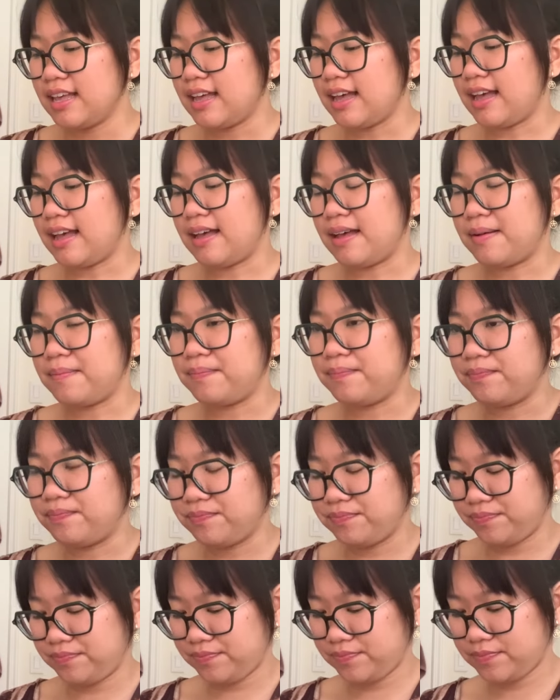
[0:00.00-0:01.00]
And
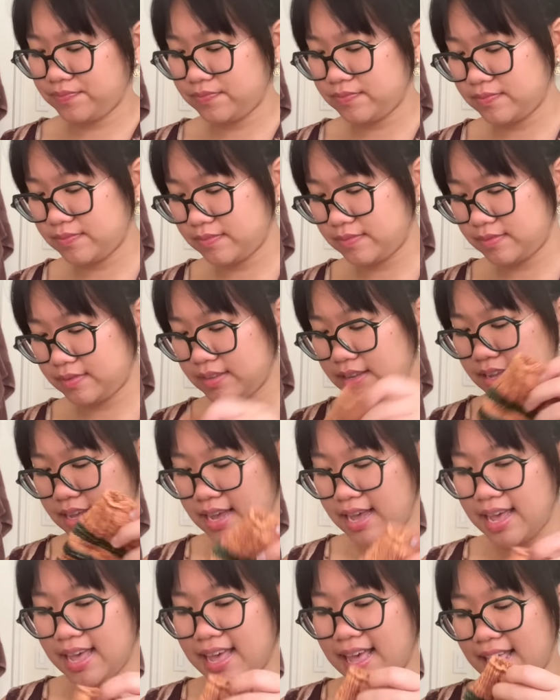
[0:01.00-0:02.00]

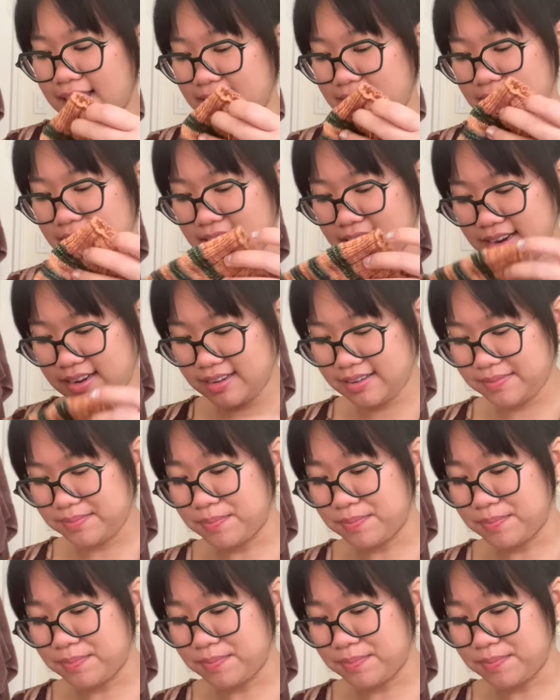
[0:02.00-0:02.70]
then